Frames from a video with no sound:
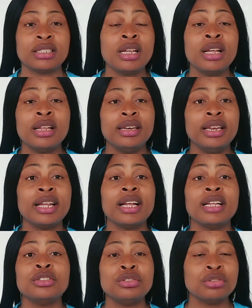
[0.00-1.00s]
they can
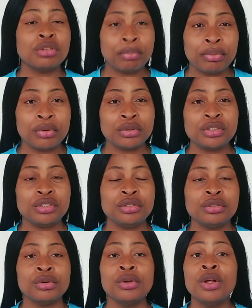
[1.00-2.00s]
support you.